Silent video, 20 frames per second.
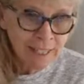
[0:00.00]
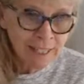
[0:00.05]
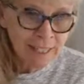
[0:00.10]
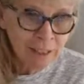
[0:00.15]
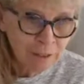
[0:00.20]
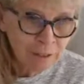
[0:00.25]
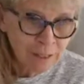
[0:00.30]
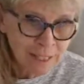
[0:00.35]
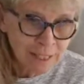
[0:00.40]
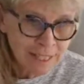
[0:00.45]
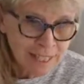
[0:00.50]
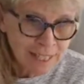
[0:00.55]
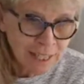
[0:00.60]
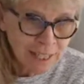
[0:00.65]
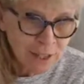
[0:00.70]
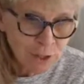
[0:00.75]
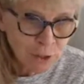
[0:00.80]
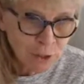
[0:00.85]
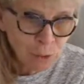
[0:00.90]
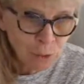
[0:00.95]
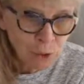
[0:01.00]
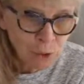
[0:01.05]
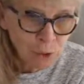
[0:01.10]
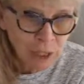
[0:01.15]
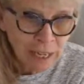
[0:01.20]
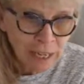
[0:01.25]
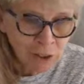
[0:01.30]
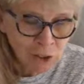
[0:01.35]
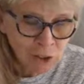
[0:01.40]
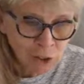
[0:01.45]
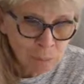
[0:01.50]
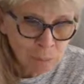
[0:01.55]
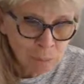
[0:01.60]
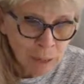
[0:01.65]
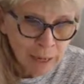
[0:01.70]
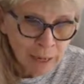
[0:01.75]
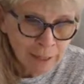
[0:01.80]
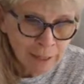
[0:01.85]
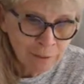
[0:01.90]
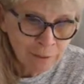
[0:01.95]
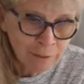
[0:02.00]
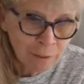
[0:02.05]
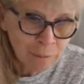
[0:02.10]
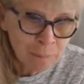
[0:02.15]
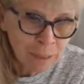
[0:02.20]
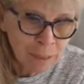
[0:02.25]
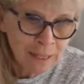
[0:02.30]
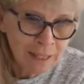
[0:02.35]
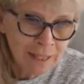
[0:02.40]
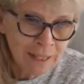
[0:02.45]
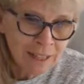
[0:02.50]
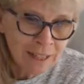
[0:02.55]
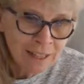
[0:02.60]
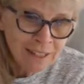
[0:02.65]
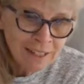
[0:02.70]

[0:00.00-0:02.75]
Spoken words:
Ingrid says you changed mine for me.